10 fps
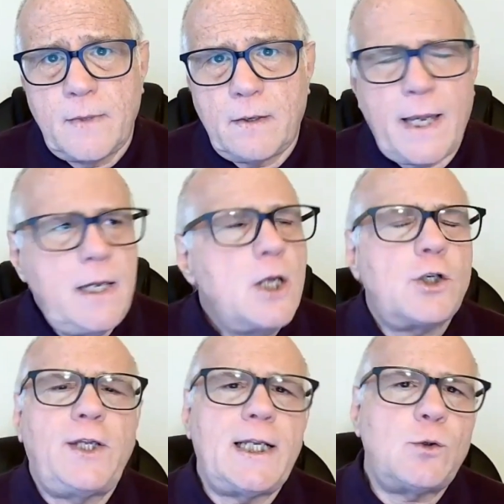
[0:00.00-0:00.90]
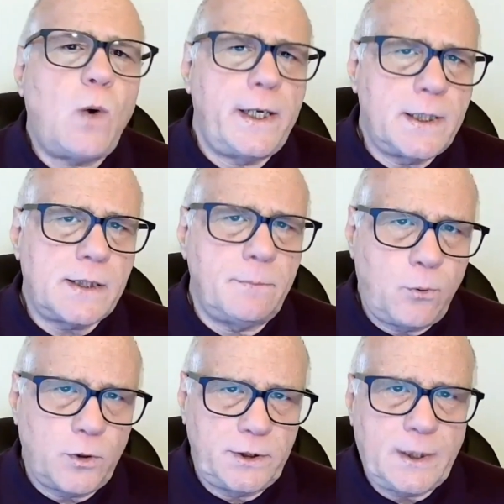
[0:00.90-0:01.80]
Okay, so that's why it's
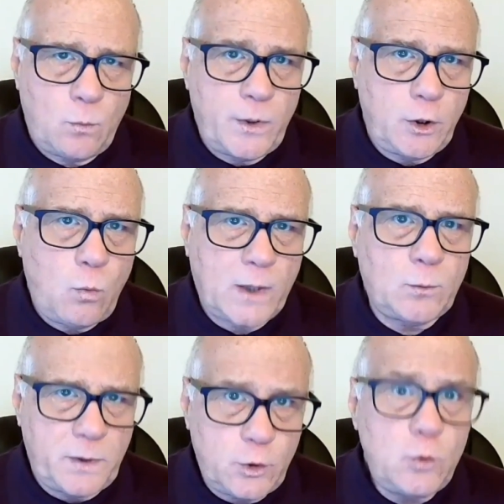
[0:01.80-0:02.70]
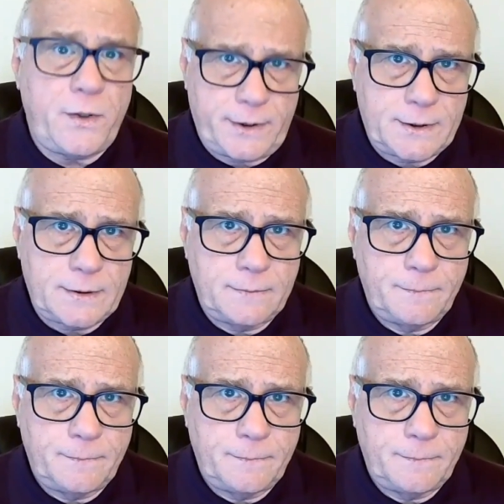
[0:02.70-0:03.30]
important that we know what we do with it.